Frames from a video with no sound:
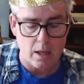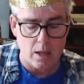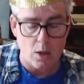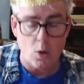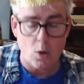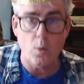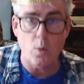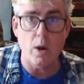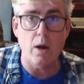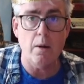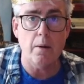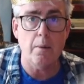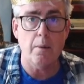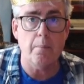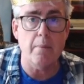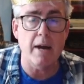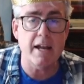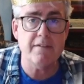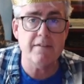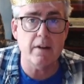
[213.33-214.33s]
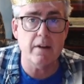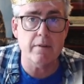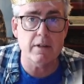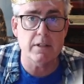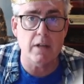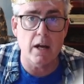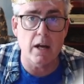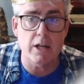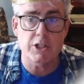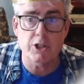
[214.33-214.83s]
Well, my favorite
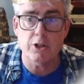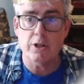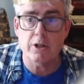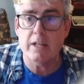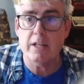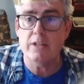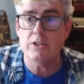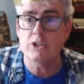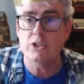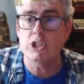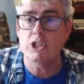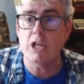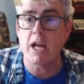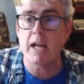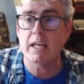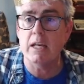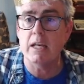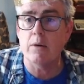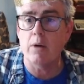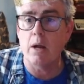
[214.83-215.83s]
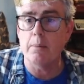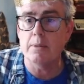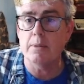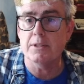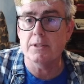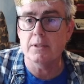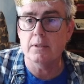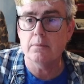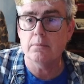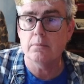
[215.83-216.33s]
Dodger is Jackie
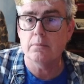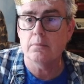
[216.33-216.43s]
Robinson.